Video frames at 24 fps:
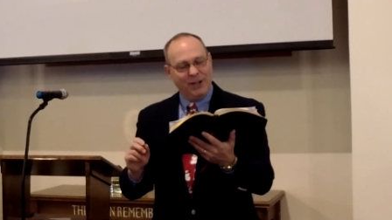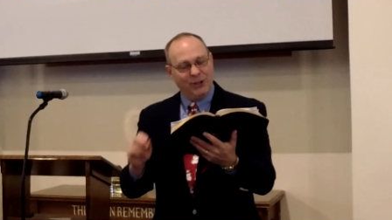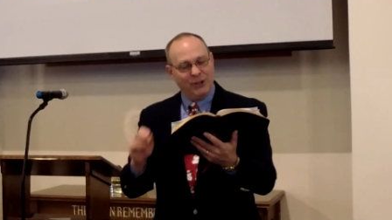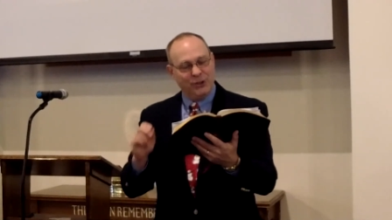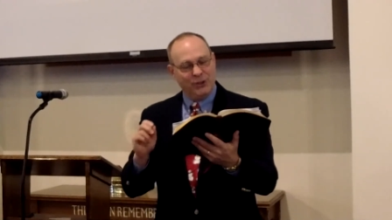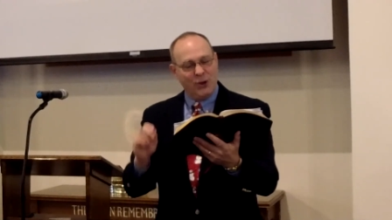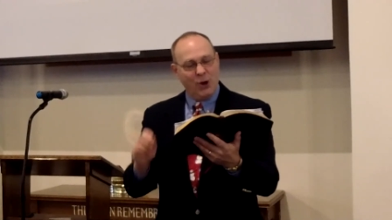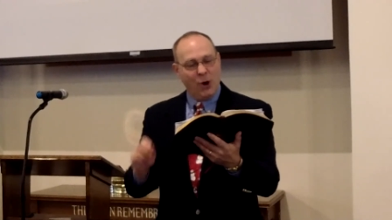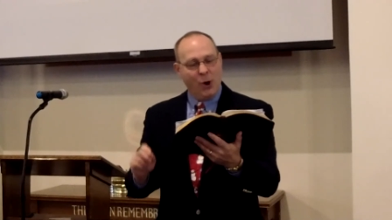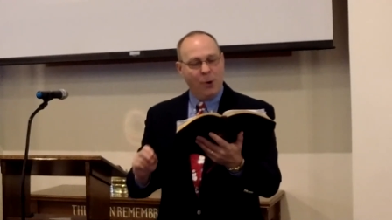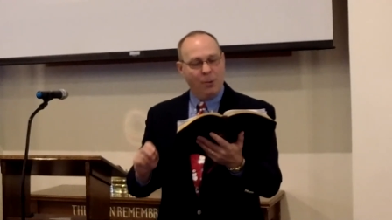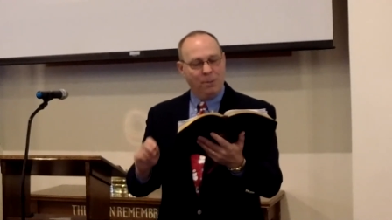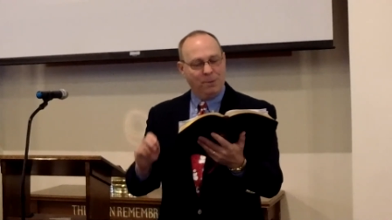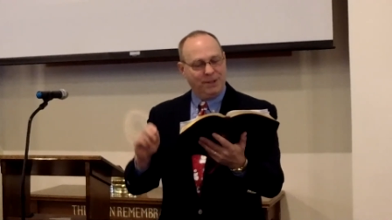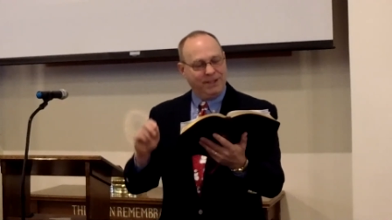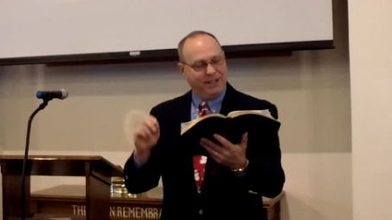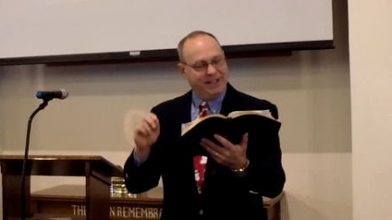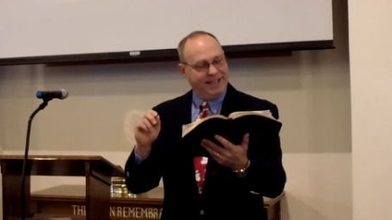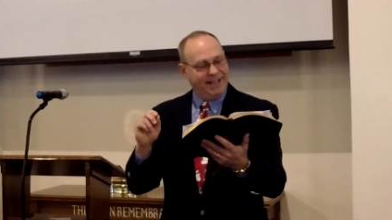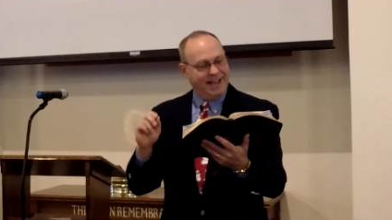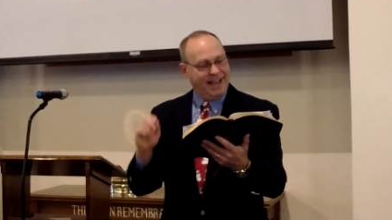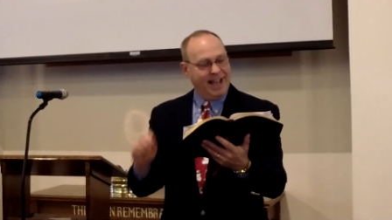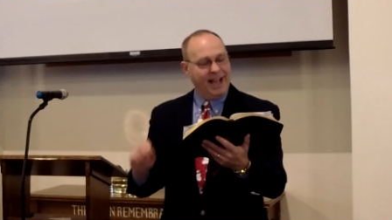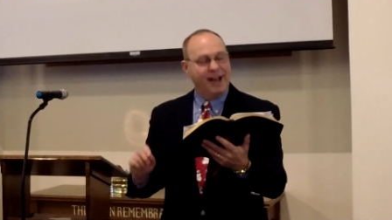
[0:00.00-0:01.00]

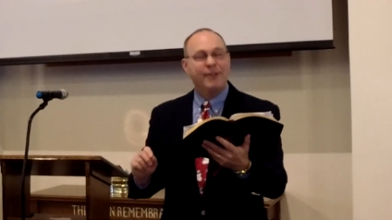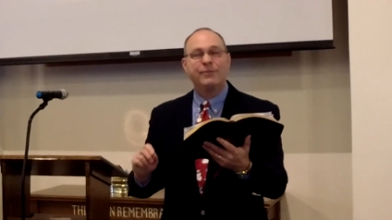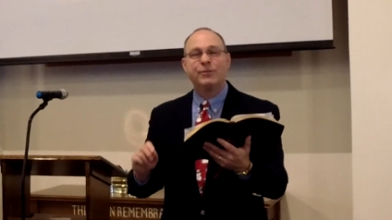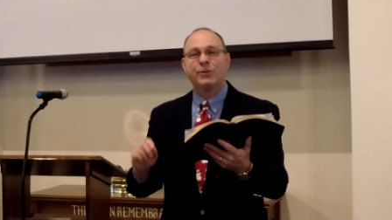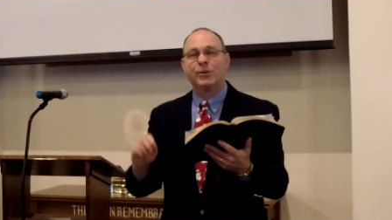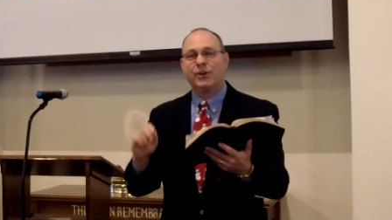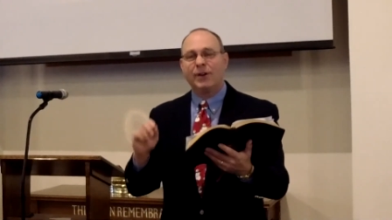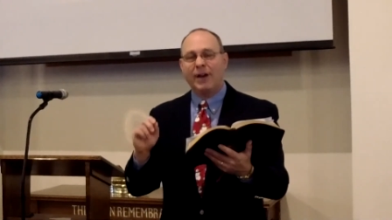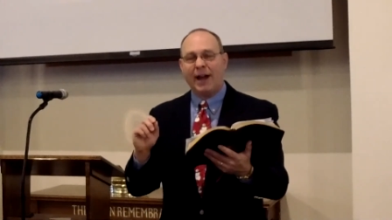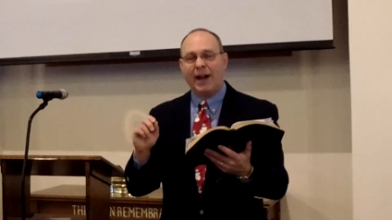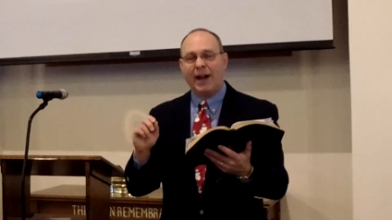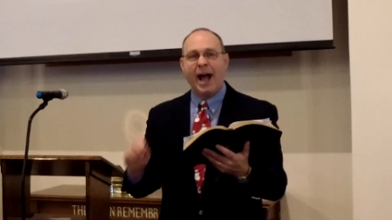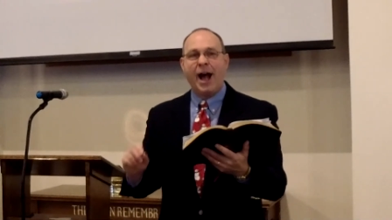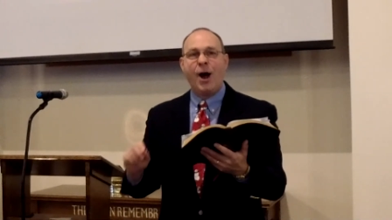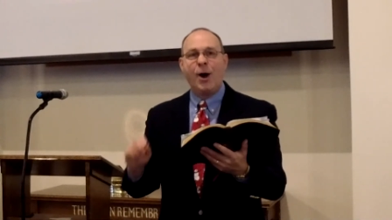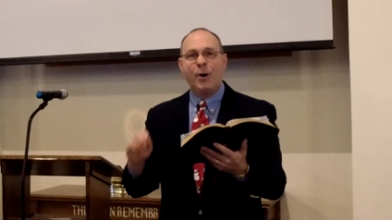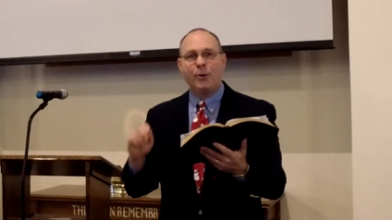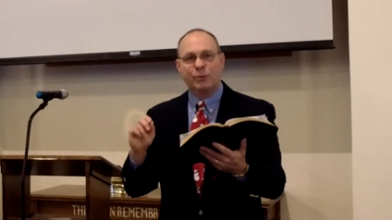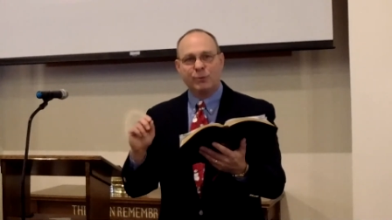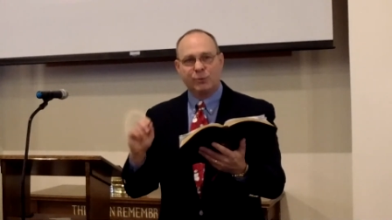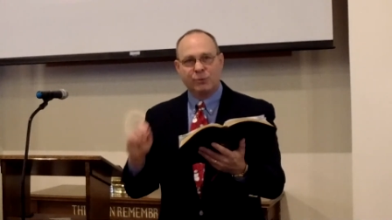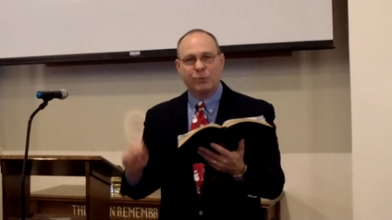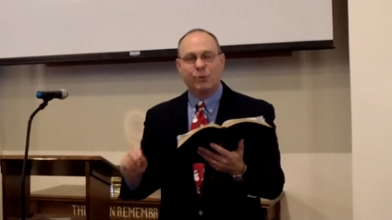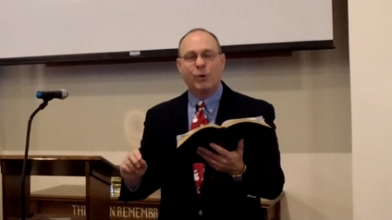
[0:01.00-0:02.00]
"Nobody ever
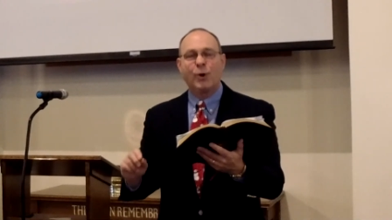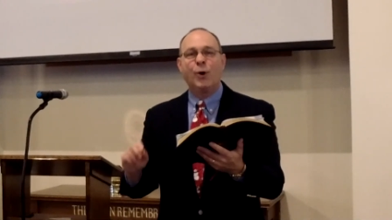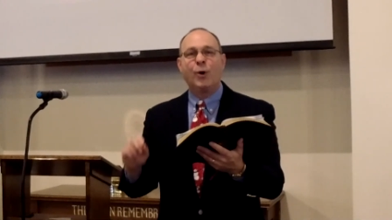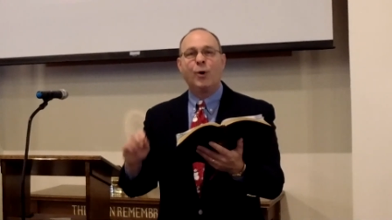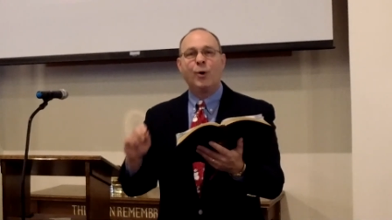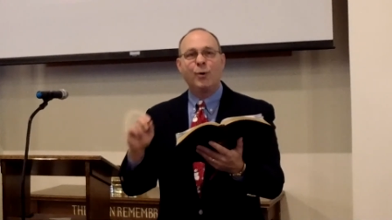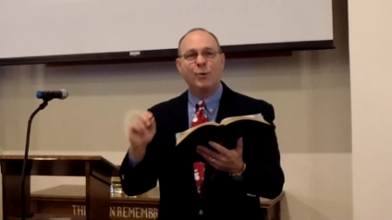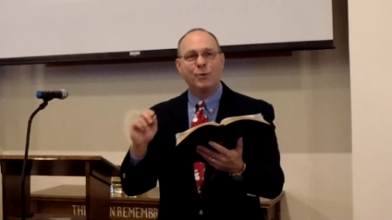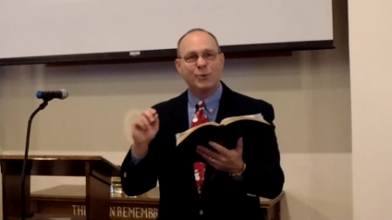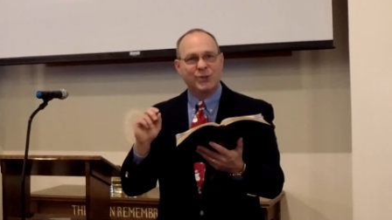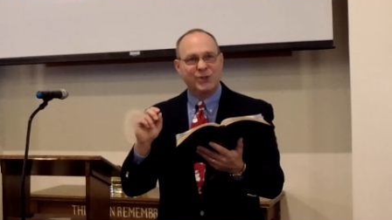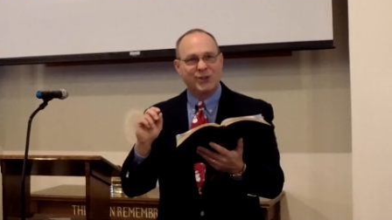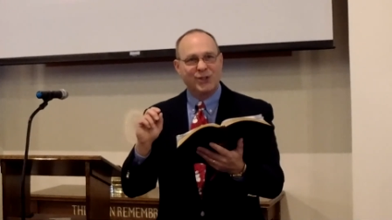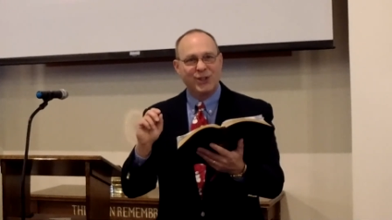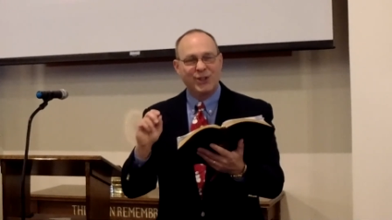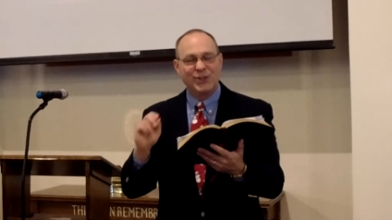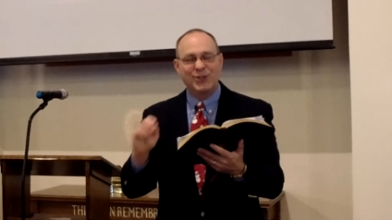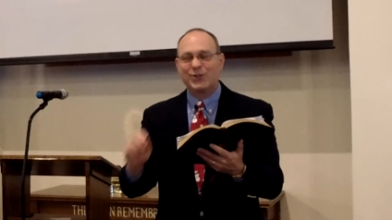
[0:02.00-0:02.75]
outgrows